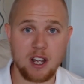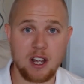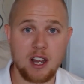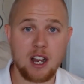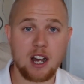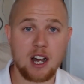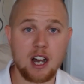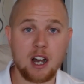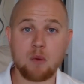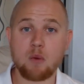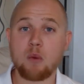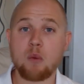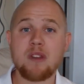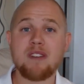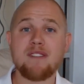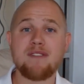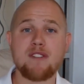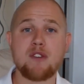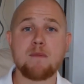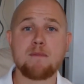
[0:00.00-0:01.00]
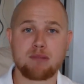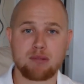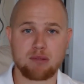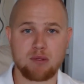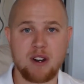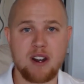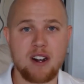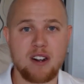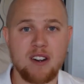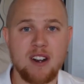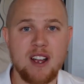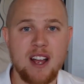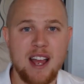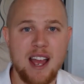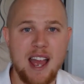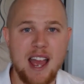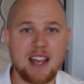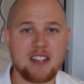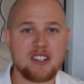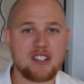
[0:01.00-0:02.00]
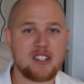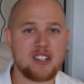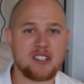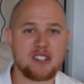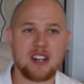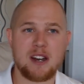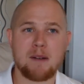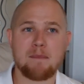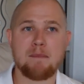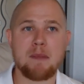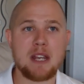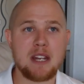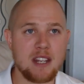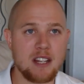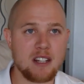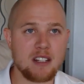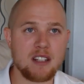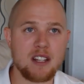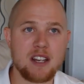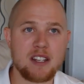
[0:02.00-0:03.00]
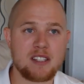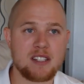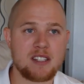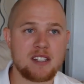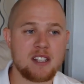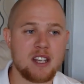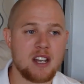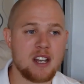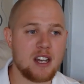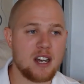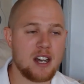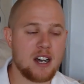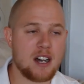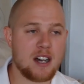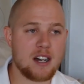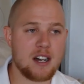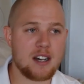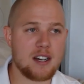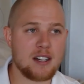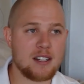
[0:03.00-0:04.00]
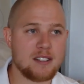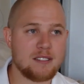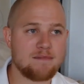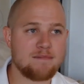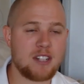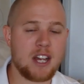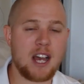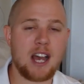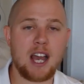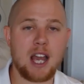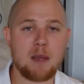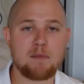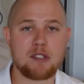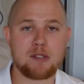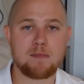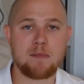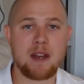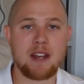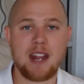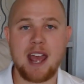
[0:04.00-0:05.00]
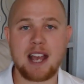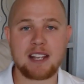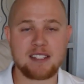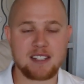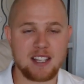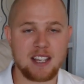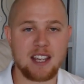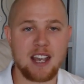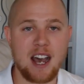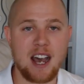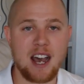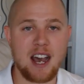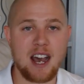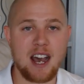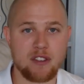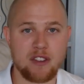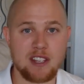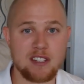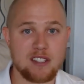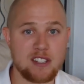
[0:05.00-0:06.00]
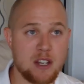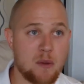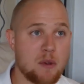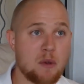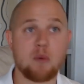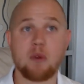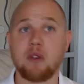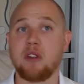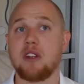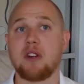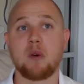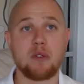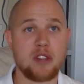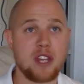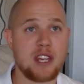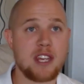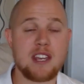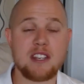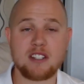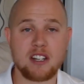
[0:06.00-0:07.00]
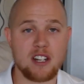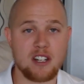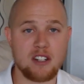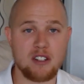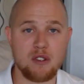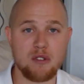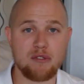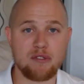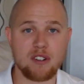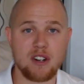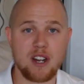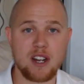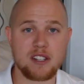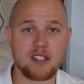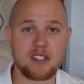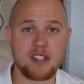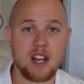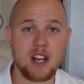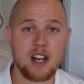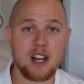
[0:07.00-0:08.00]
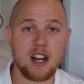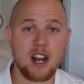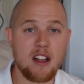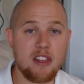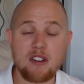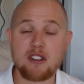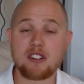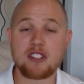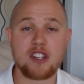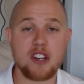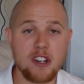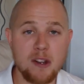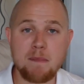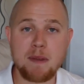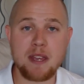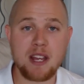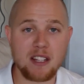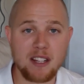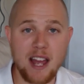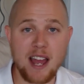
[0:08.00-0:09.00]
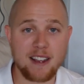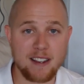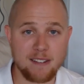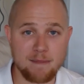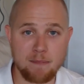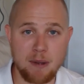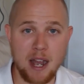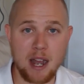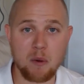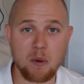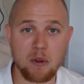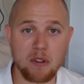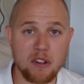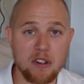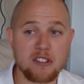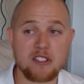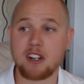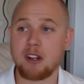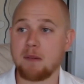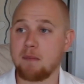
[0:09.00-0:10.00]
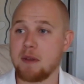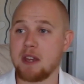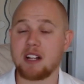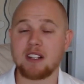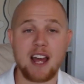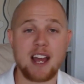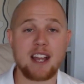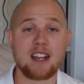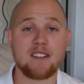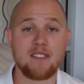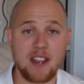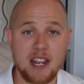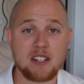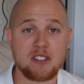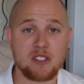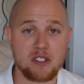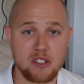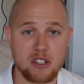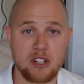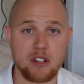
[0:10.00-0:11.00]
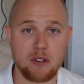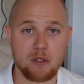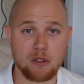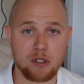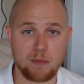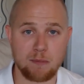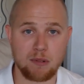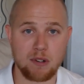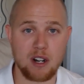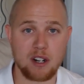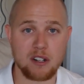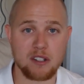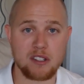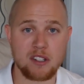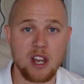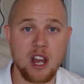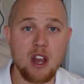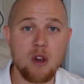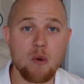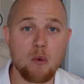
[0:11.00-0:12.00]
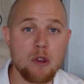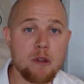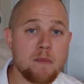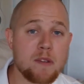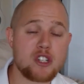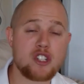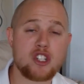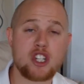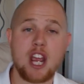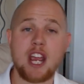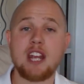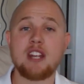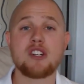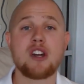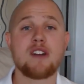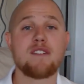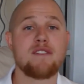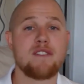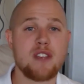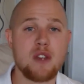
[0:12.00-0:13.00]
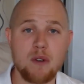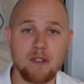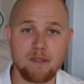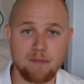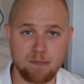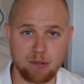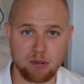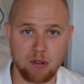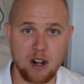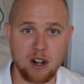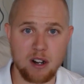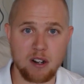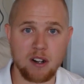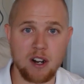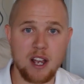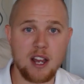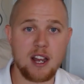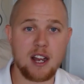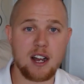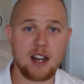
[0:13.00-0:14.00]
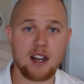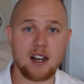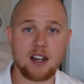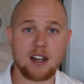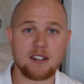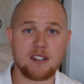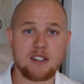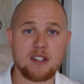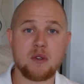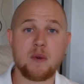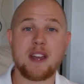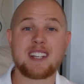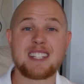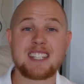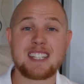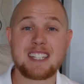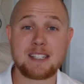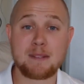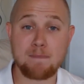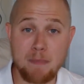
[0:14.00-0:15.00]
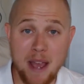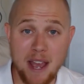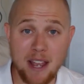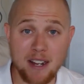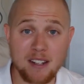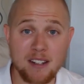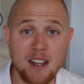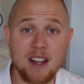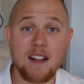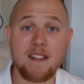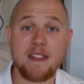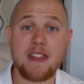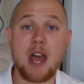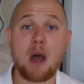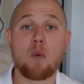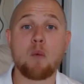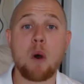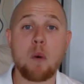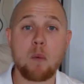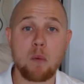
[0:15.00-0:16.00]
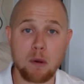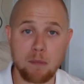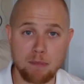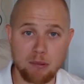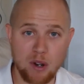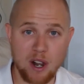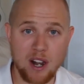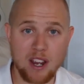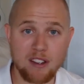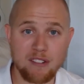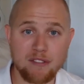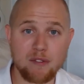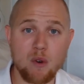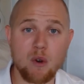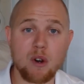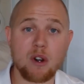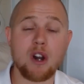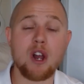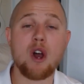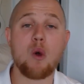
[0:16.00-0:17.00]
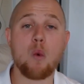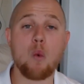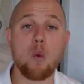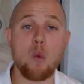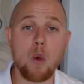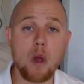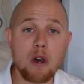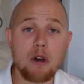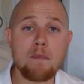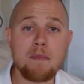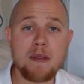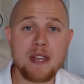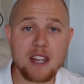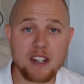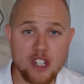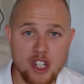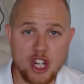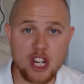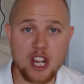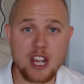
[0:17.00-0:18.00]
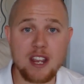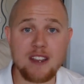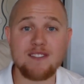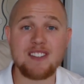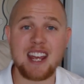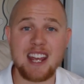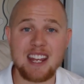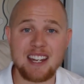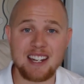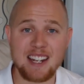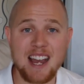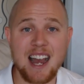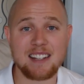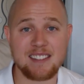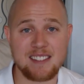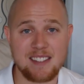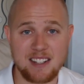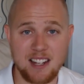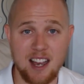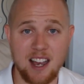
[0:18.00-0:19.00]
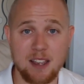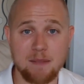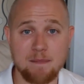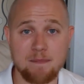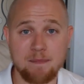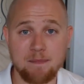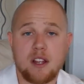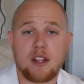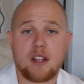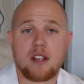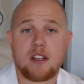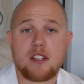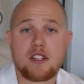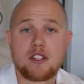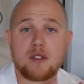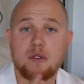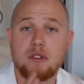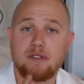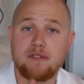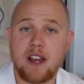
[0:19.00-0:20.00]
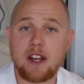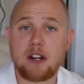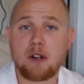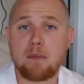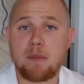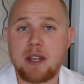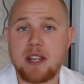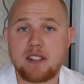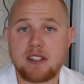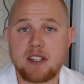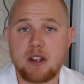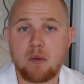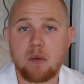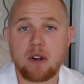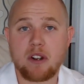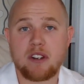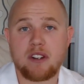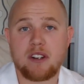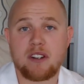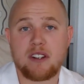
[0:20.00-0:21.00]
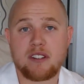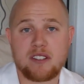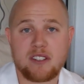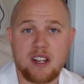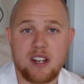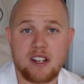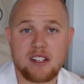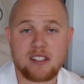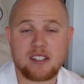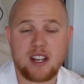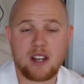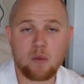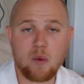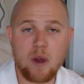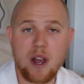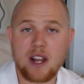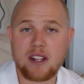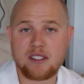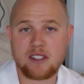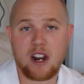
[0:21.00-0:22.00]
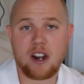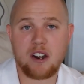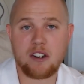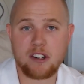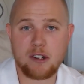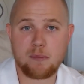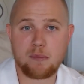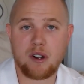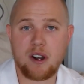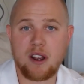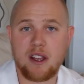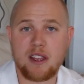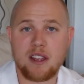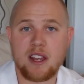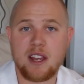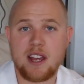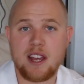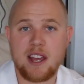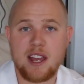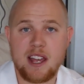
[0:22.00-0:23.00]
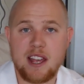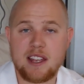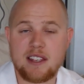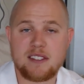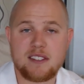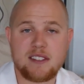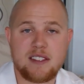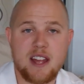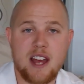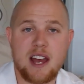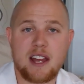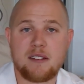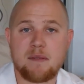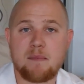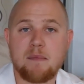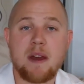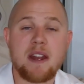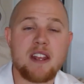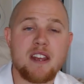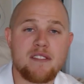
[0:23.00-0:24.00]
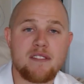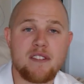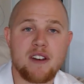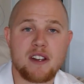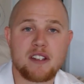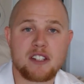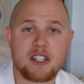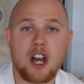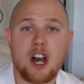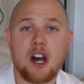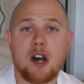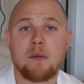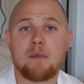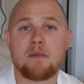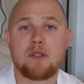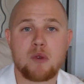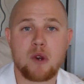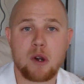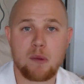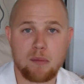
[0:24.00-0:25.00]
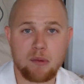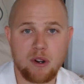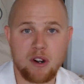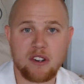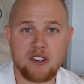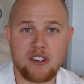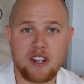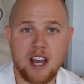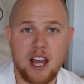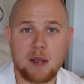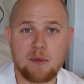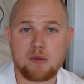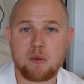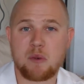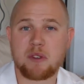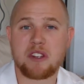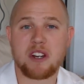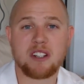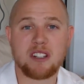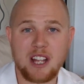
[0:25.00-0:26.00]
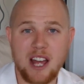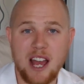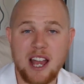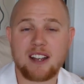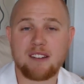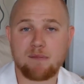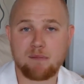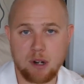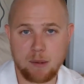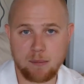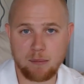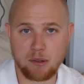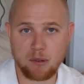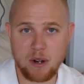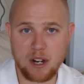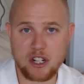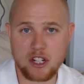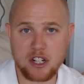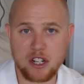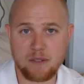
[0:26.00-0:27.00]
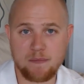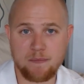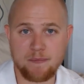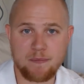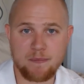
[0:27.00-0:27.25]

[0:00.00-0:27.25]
Uh, when we view prayer as just a meaningless uh, time spent asking God for things that we really don't think He's going to do for us, there's going to be a lack of power. There's going to be a lack of answers to those prayers. We must change our view of prayer uh, to expect that what we're praying for will be achieved in God's time. So, the final piece that we're going to discuss on why it's hard to pray is that many of us come to our prayer times with a lack of preparation.